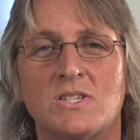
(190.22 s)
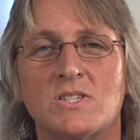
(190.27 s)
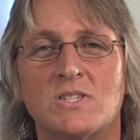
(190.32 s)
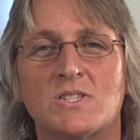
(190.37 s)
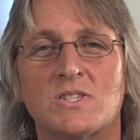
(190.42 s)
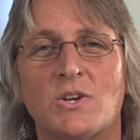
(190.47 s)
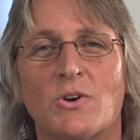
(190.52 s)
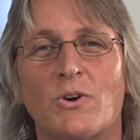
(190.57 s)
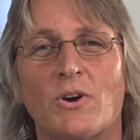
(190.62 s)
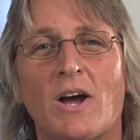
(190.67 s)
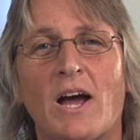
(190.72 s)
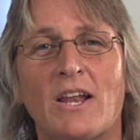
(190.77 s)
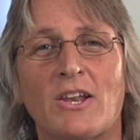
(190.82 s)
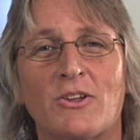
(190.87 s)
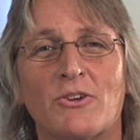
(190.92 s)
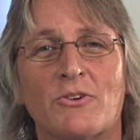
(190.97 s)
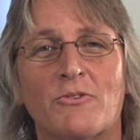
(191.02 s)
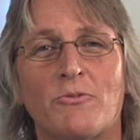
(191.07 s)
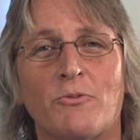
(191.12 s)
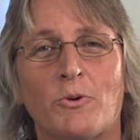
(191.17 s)
So I
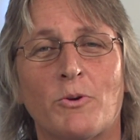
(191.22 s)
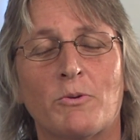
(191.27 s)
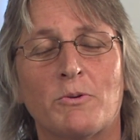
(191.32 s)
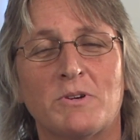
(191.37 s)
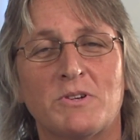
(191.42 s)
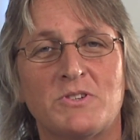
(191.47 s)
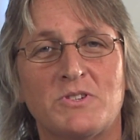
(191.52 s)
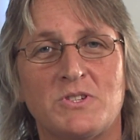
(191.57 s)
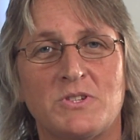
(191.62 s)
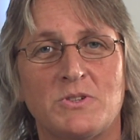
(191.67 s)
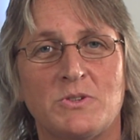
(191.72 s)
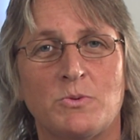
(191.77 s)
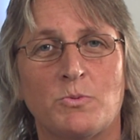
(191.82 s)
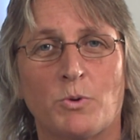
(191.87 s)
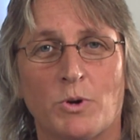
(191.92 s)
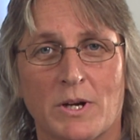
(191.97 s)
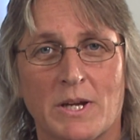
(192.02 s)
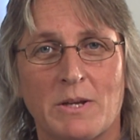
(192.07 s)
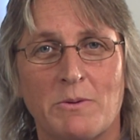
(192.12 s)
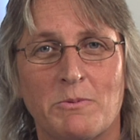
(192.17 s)
look forward to
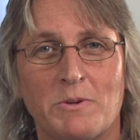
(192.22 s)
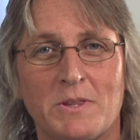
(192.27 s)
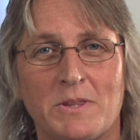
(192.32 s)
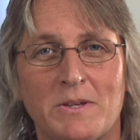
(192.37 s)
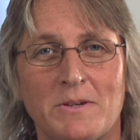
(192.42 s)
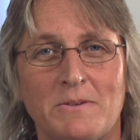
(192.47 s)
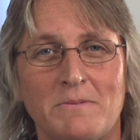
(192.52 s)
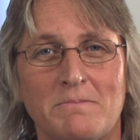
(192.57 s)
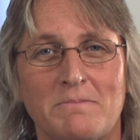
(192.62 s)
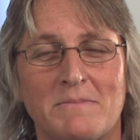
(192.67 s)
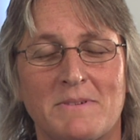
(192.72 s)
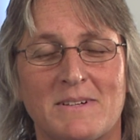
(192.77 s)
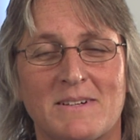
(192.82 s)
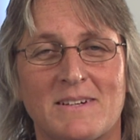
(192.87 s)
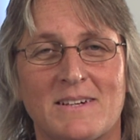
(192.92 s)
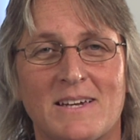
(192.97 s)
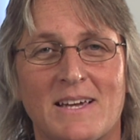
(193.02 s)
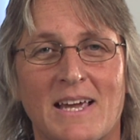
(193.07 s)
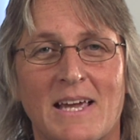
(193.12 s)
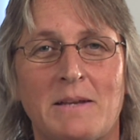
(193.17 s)
working with you
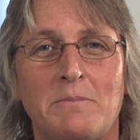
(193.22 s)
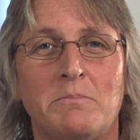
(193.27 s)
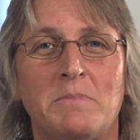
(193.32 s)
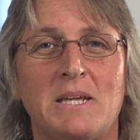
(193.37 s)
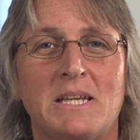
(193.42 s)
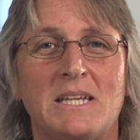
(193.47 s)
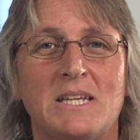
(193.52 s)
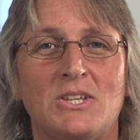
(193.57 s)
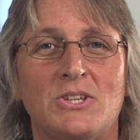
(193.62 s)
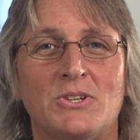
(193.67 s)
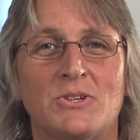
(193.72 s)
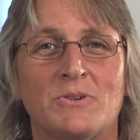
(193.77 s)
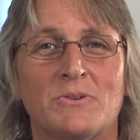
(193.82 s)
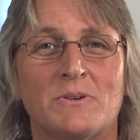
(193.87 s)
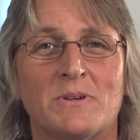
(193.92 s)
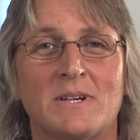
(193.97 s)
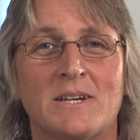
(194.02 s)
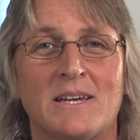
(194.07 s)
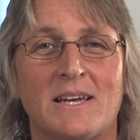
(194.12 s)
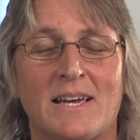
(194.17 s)
and meeting you,
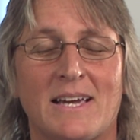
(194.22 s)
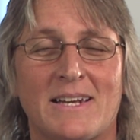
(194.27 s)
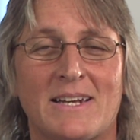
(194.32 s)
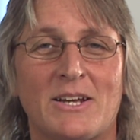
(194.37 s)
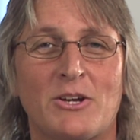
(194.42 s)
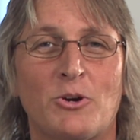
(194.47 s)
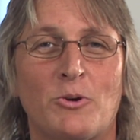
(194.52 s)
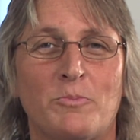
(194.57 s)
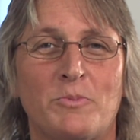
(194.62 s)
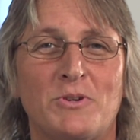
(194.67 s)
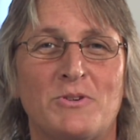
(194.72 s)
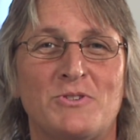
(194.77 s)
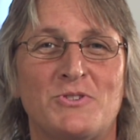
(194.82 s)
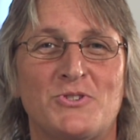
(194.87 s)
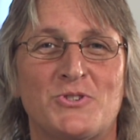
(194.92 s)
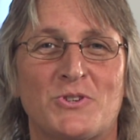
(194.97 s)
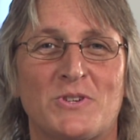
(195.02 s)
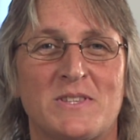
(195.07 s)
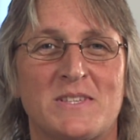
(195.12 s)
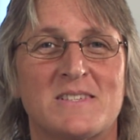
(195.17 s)
and I hope you
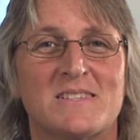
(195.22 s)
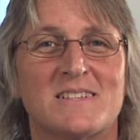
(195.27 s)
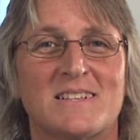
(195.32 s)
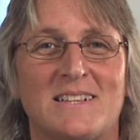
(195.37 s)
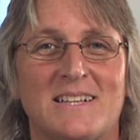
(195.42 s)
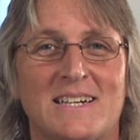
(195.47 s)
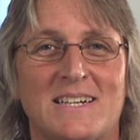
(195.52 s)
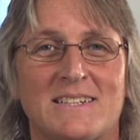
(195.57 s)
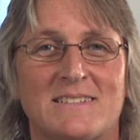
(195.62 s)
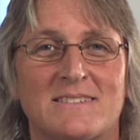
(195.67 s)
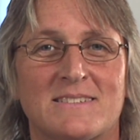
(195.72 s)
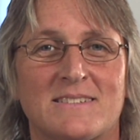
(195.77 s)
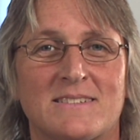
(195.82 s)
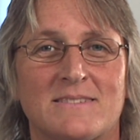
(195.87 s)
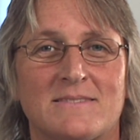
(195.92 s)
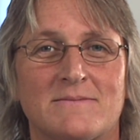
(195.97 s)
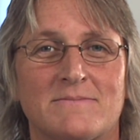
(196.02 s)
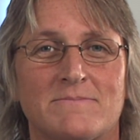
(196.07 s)
enjoy this class.